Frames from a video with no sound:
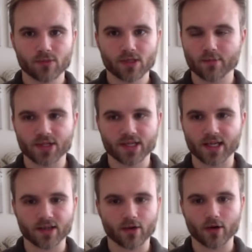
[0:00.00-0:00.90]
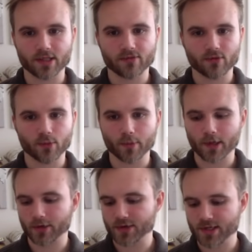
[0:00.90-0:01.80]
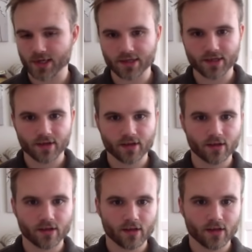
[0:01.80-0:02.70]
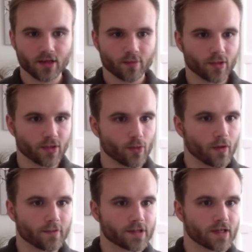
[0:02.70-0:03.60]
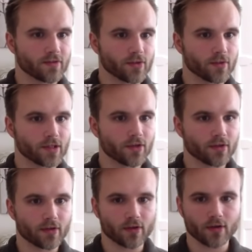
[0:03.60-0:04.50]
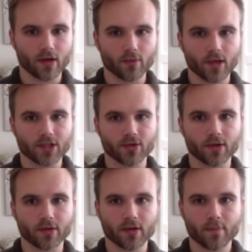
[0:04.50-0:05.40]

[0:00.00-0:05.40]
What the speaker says: I'm just taking content from one of my other sites, but you obviously have to read your or write your own.